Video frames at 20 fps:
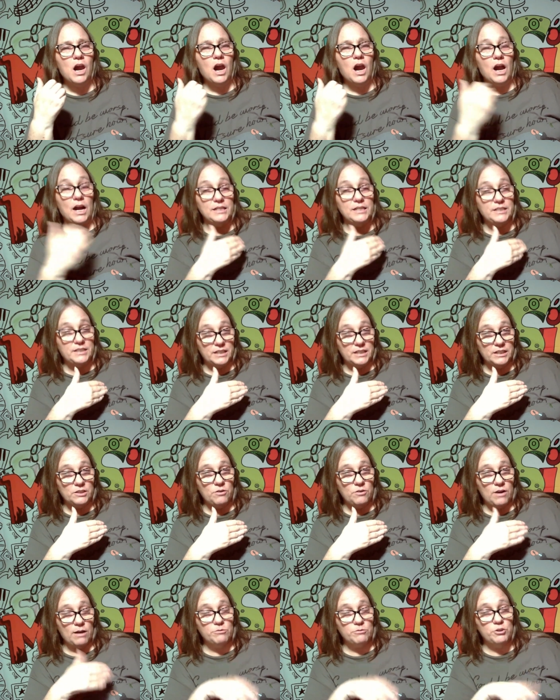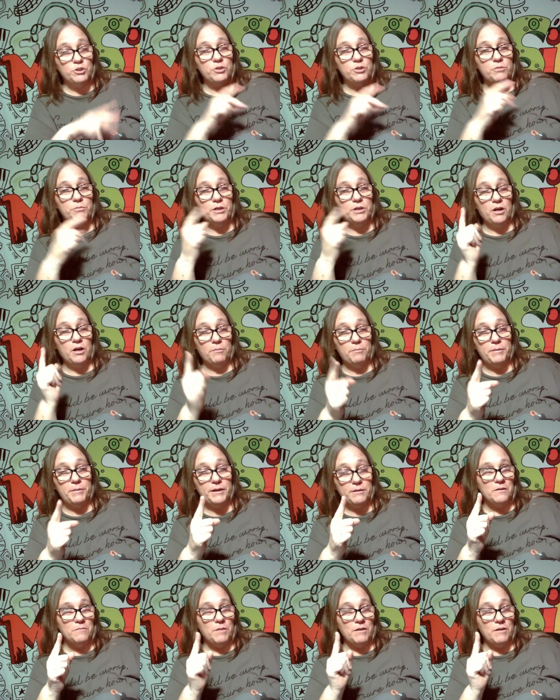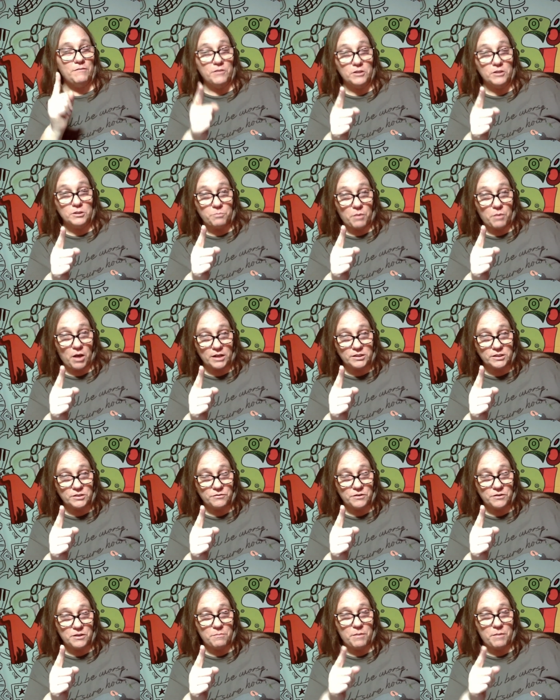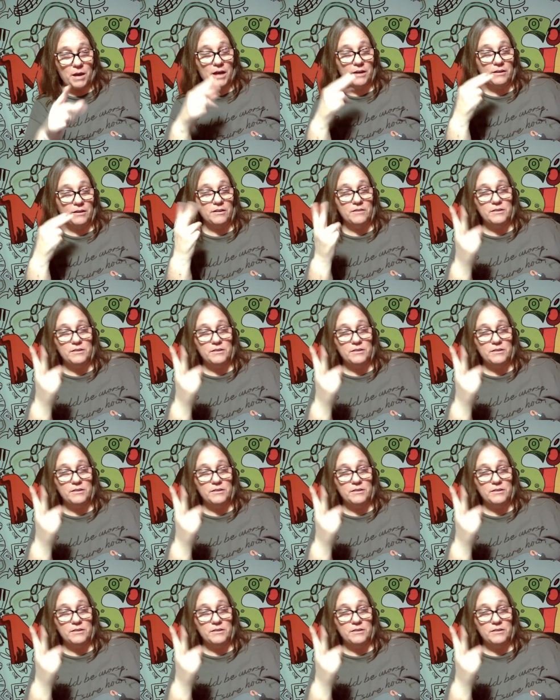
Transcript: I did grab two, but I'll pick my first box for the battle,